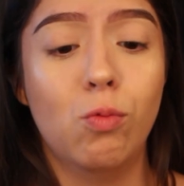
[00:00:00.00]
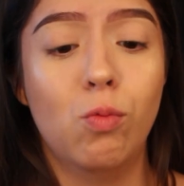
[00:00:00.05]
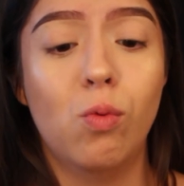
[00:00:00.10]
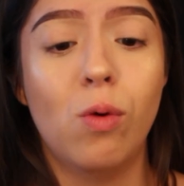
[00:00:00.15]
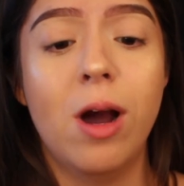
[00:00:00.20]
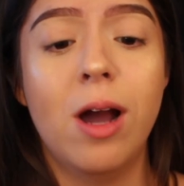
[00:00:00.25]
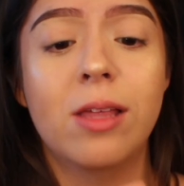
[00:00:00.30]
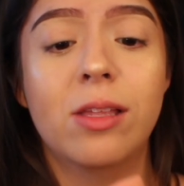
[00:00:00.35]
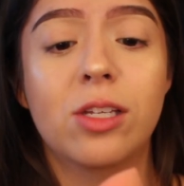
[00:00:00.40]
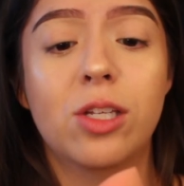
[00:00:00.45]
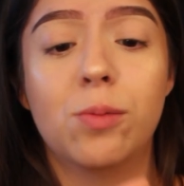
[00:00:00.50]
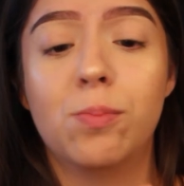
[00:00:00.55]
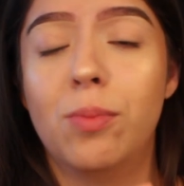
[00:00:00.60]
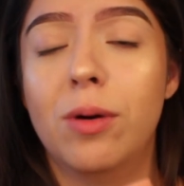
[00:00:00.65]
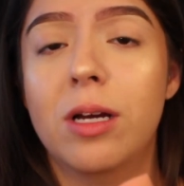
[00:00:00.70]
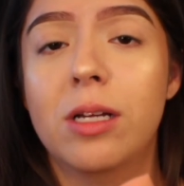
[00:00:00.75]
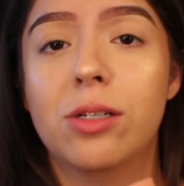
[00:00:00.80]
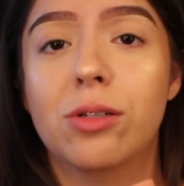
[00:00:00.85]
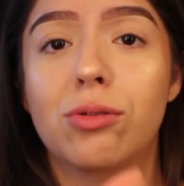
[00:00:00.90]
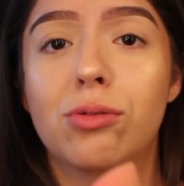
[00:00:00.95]
why the
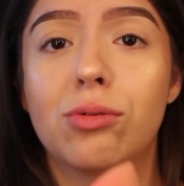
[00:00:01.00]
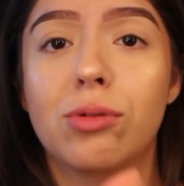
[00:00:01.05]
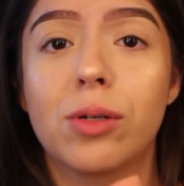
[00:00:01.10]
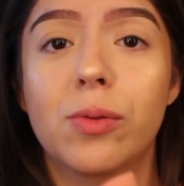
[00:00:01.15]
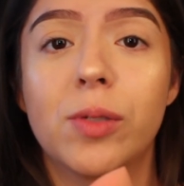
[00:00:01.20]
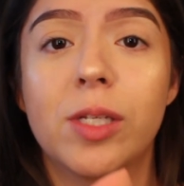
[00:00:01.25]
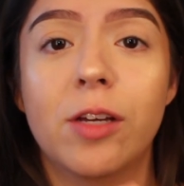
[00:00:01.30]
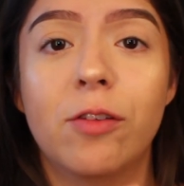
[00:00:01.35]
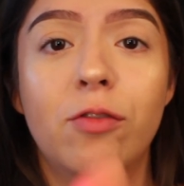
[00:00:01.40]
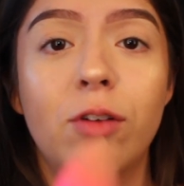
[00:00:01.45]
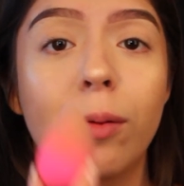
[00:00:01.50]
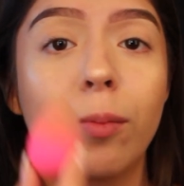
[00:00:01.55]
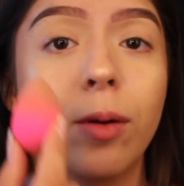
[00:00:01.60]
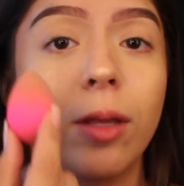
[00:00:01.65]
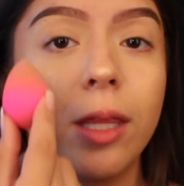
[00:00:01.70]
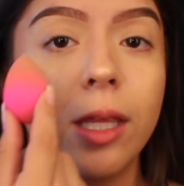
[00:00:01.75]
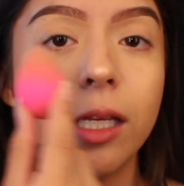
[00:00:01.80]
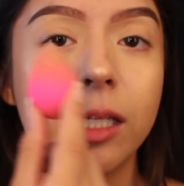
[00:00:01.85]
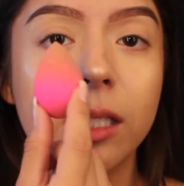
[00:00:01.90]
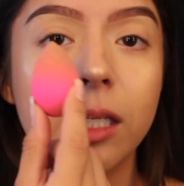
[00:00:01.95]
sponge is so different,
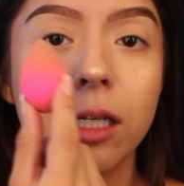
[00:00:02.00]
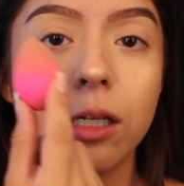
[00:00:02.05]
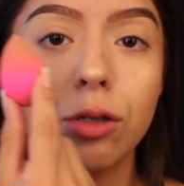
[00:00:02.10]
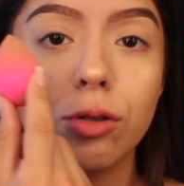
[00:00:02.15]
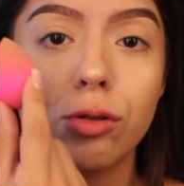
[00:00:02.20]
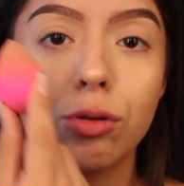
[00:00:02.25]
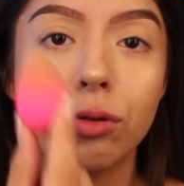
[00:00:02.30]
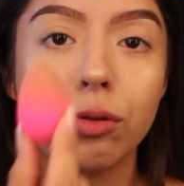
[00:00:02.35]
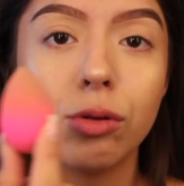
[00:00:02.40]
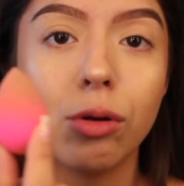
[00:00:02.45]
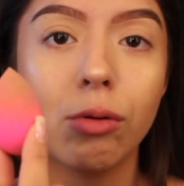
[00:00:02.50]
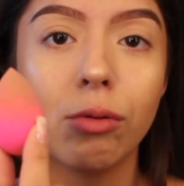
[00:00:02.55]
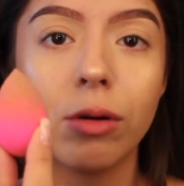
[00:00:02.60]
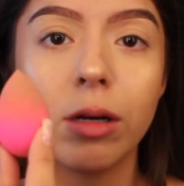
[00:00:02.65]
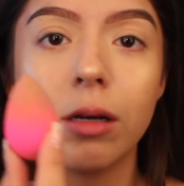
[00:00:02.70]
but this thing is so